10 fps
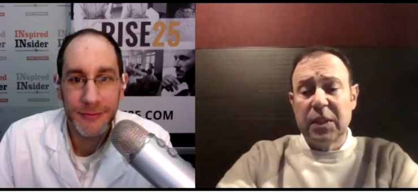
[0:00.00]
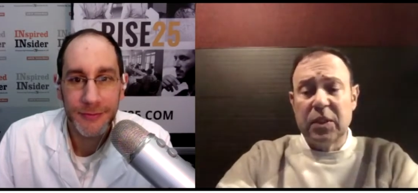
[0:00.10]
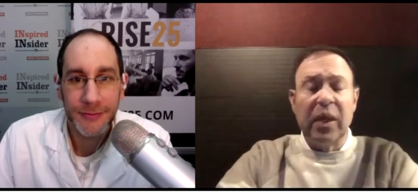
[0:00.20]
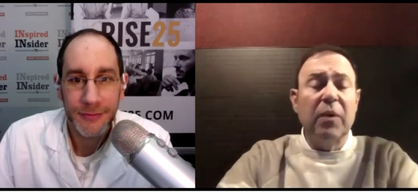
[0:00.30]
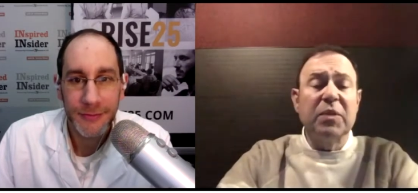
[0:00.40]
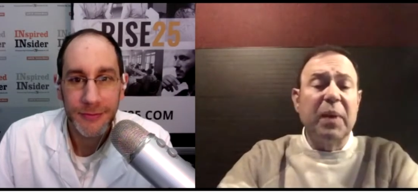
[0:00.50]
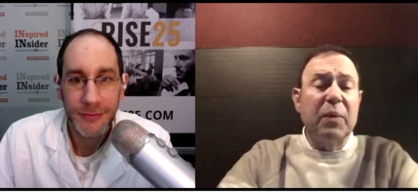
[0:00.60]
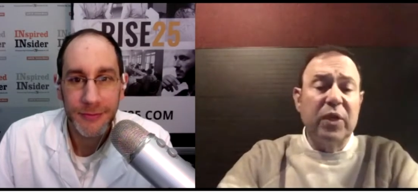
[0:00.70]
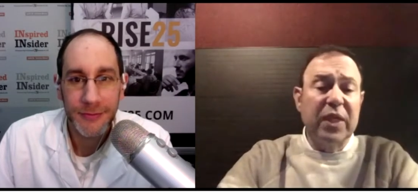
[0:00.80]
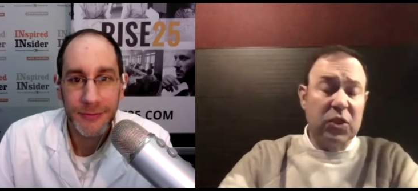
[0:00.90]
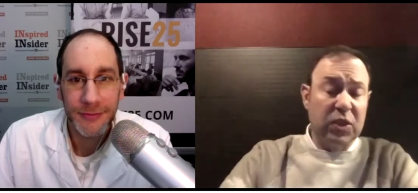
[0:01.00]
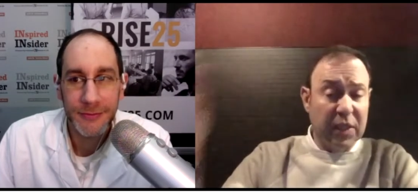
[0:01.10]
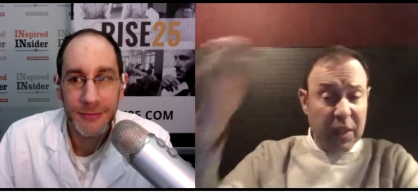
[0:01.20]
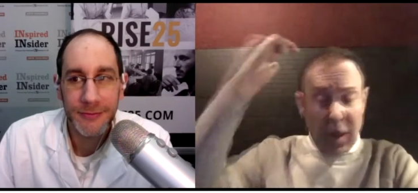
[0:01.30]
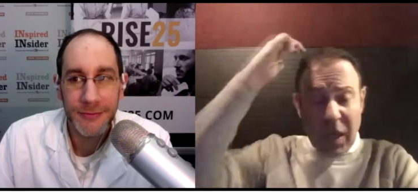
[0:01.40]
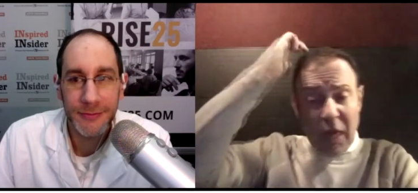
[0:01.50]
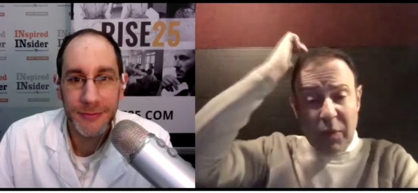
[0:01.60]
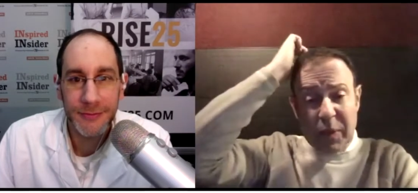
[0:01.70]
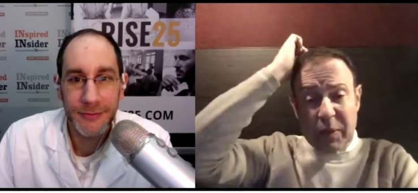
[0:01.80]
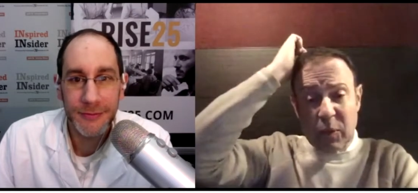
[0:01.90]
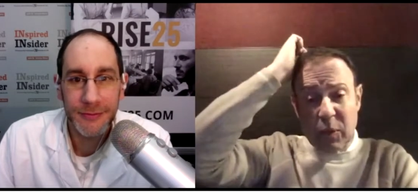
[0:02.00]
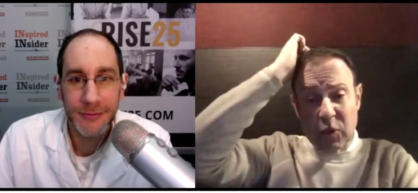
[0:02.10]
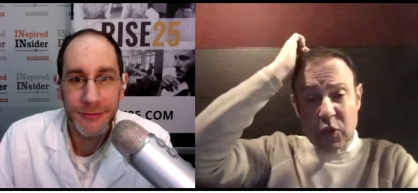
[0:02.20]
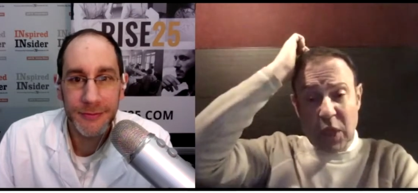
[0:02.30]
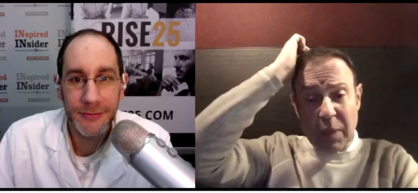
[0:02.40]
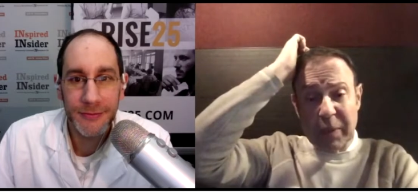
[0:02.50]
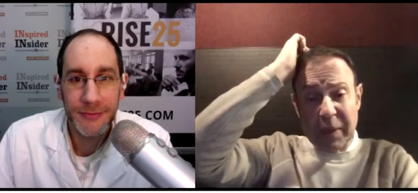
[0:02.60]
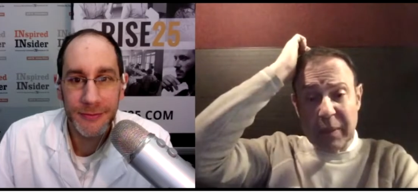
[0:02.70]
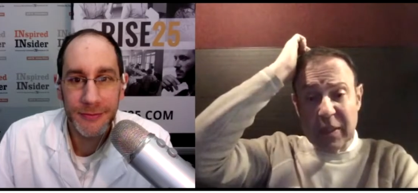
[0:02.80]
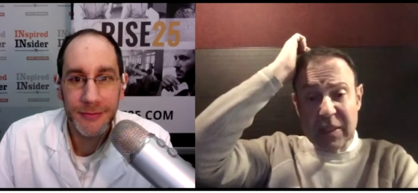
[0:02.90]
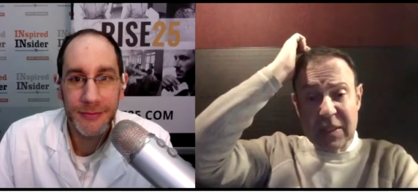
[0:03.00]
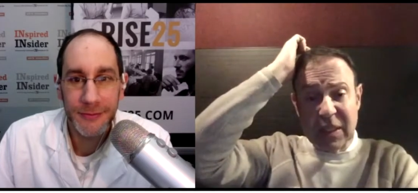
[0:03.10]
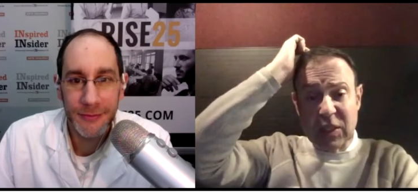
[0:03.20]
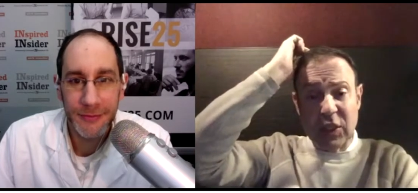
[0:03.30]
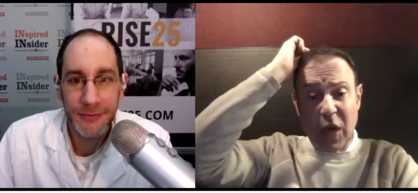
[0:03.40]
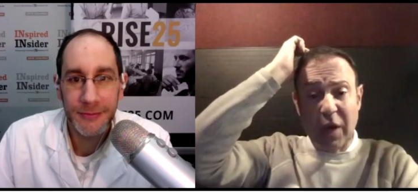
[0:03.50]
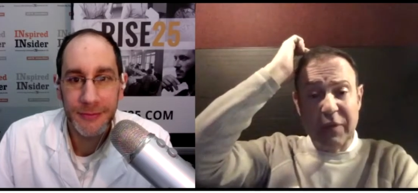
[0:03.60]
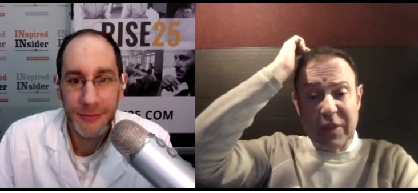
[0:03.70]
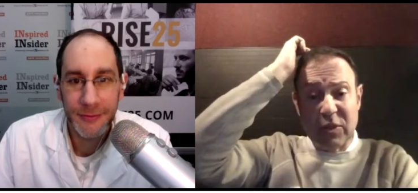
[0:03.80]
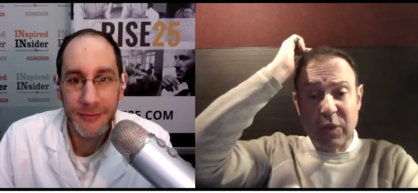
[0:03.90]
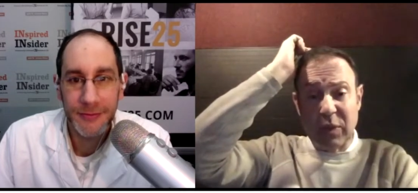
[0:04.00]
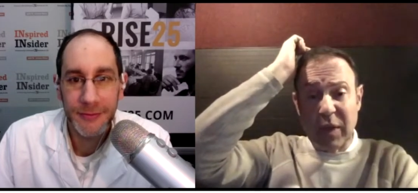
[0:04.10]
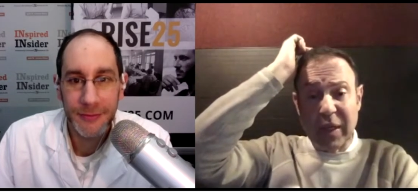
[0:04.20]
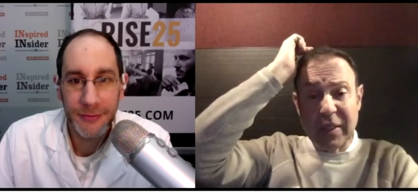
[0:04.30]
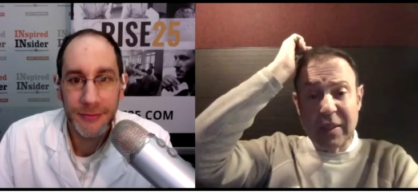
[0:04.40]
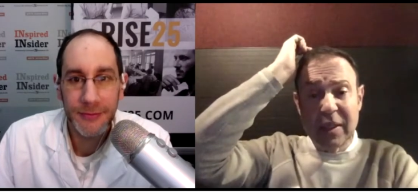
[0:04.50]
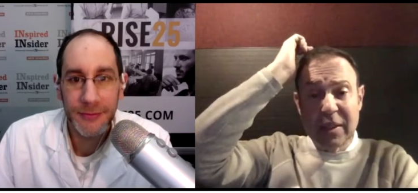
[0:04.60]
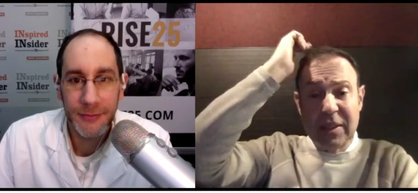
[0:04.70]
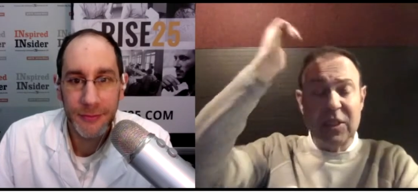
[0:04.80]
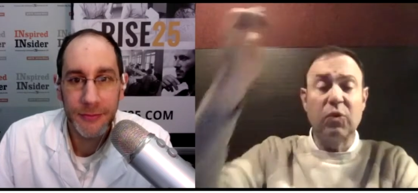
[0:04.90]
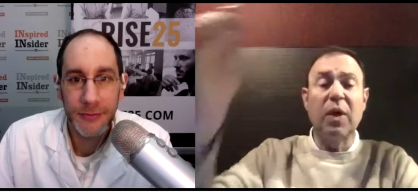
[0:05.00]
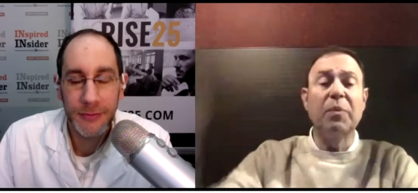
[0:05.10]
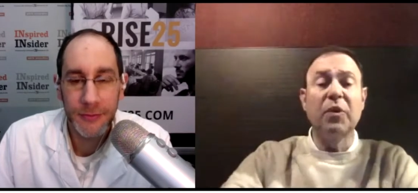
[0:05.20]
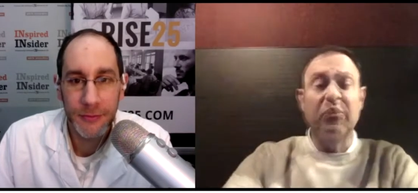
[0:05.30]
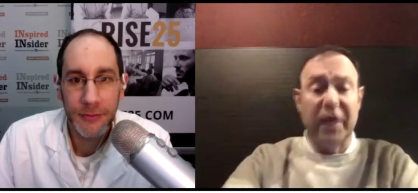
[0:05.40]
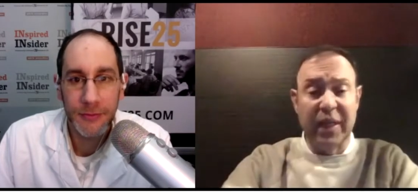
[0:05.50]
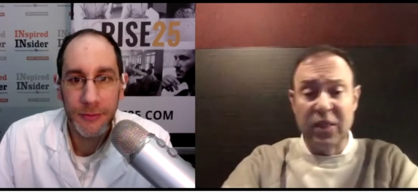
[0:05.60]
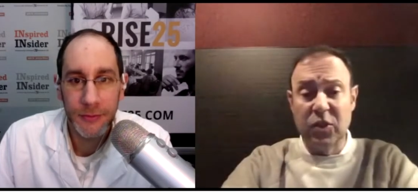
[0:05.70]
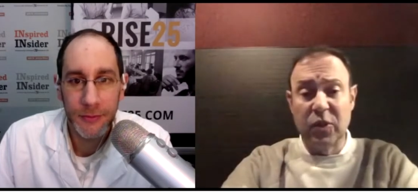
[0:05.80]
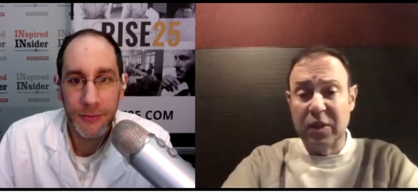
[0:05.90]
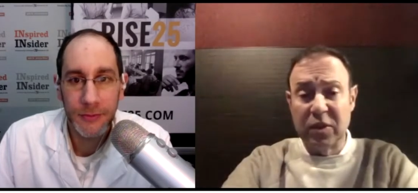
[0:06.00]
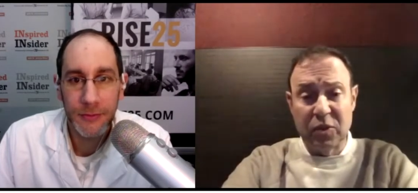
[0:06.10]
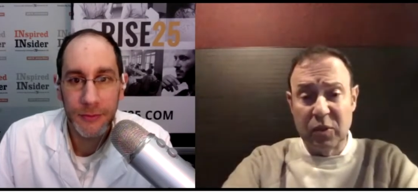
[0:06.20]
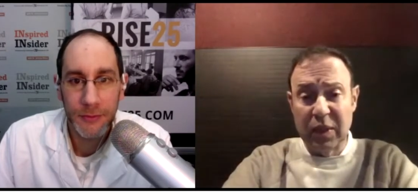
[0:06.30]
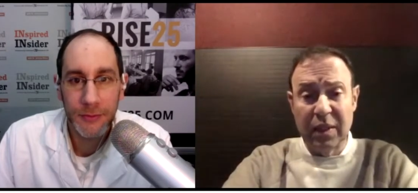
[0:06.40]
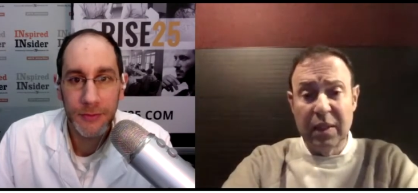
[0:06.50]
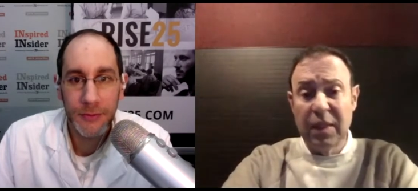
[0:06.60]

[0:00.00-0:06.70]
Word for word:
Speaker 1: So that was my prediction, that a lot of people will jump in because it's such an obvious one, right? Disrupt the financial industry.